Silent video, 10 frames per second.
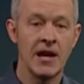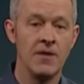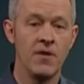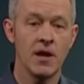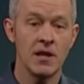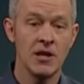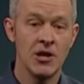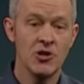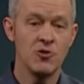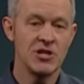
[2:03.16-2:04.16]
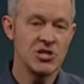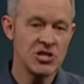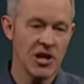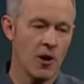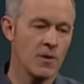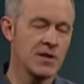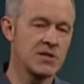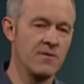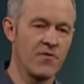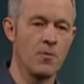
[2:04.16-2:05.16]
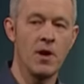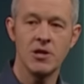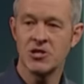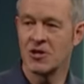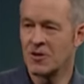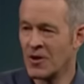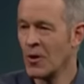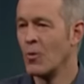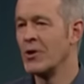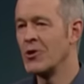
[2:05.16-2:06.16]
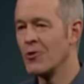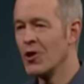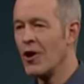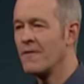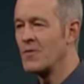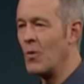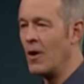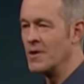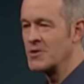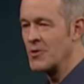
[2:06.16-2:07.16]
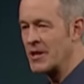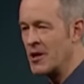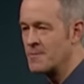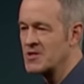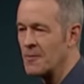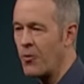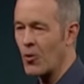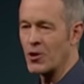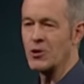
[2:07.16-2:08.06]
And then you can share this information with your loved ones who can help support